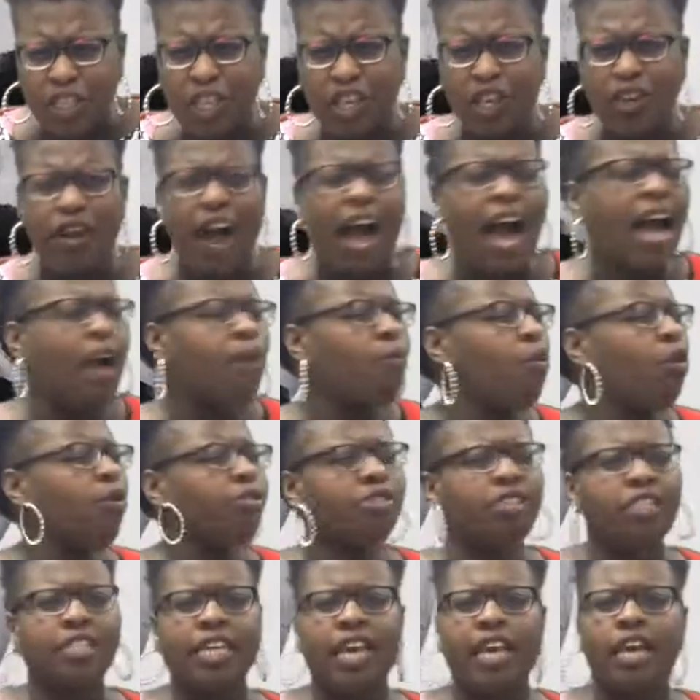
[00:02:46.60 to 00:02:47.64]
leader, I want
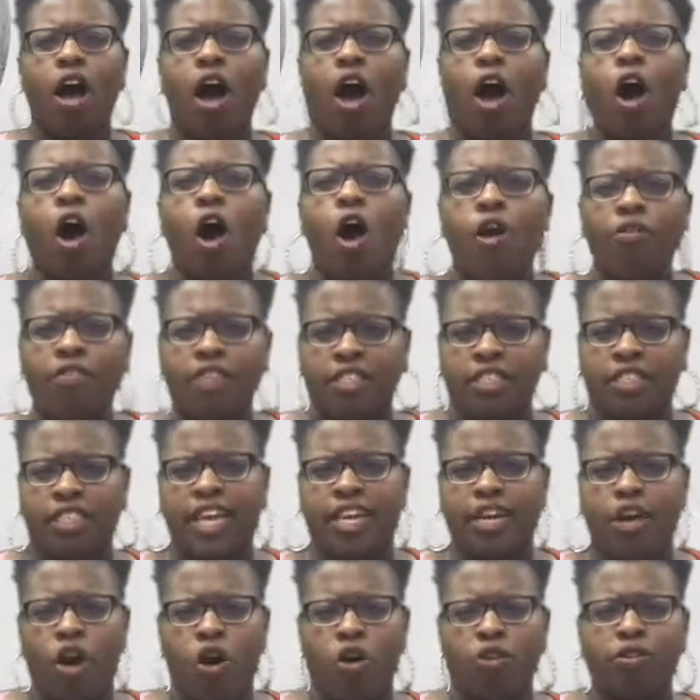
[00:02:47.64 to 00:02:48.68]
to take all the
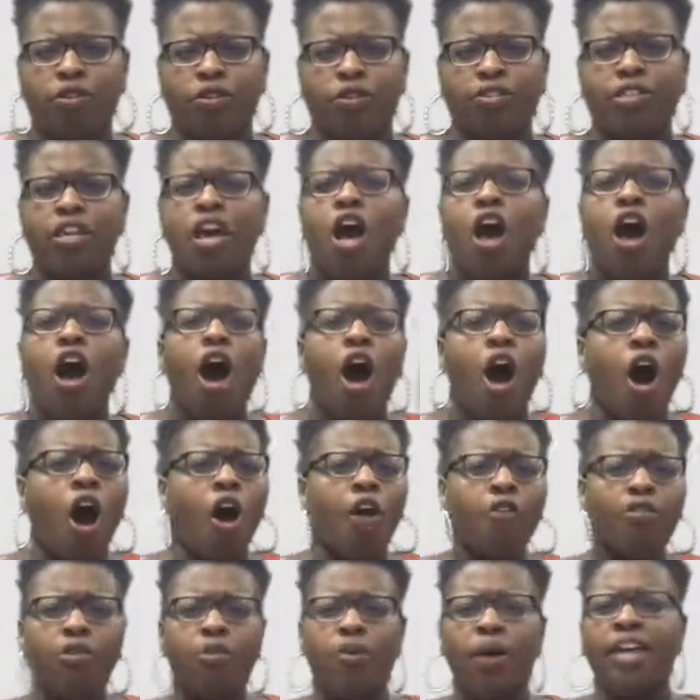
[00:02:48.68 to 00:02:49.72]
stakeholders
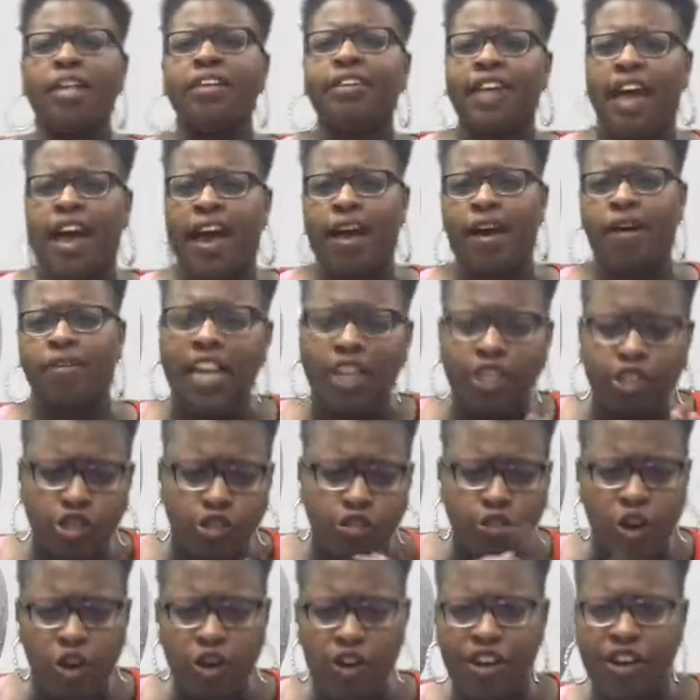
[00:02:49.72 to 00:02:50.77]
all the way down
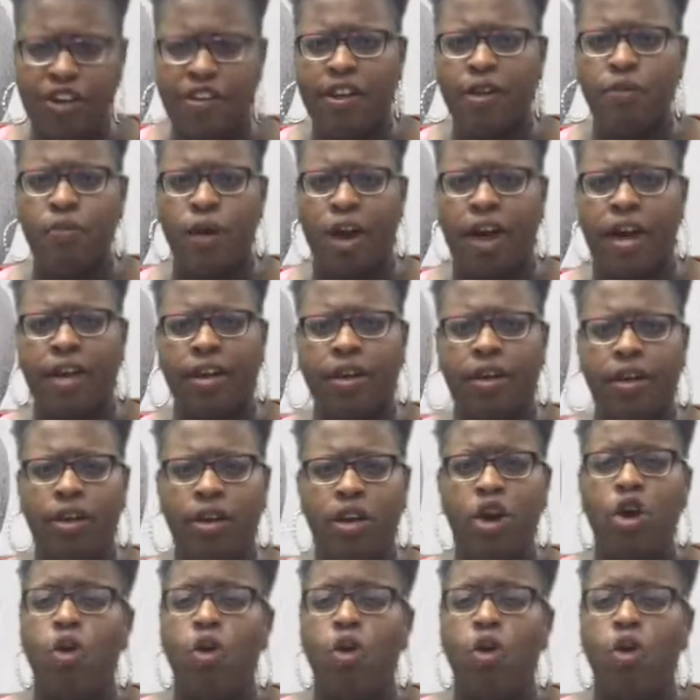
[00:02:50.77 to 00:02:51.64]
Extraordinary Way,